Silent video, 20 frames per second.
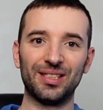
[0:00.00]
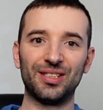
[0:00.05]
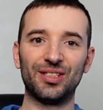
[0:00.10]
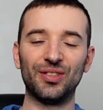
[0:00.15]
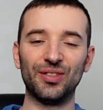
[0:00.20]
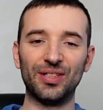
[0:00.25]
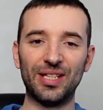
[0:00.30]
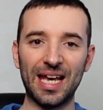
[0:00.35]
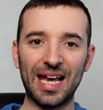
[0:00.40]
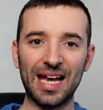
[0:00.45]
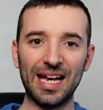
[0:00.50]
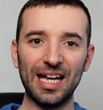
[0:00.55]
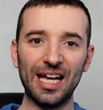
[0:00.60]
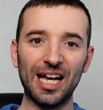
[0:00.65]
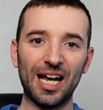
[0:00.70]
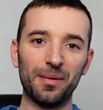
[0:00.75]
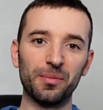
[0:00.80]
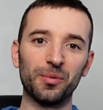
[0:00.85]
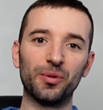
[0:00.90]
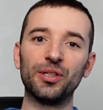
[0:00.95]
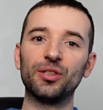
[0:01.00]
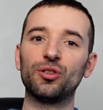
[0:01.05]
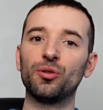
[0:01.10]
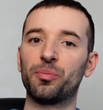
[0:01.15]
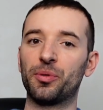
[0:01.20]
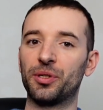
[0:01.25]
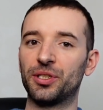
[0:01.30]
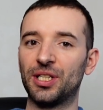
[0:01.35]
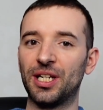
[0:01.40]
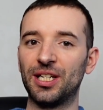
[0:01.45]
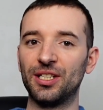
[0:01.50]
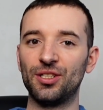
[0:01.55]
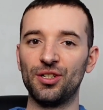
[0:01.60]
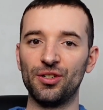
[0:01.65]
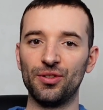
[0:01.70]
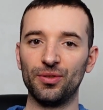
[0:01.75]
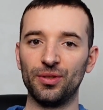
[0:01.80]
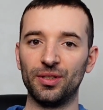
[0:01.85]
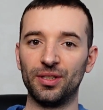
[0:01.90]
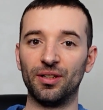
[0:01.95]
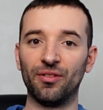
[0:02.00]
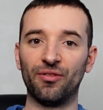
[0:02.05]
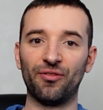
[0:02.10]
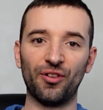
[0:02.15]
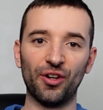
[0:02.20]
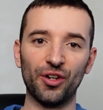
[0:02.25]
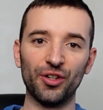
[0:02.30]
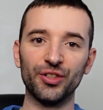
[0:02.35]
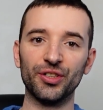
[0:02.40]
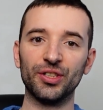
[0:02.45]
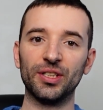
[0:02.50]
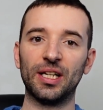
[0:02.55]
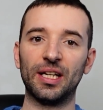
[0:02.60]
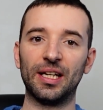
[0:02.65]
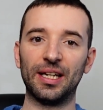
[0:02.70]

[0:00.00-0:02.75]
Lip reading: Today I'm going to present you the first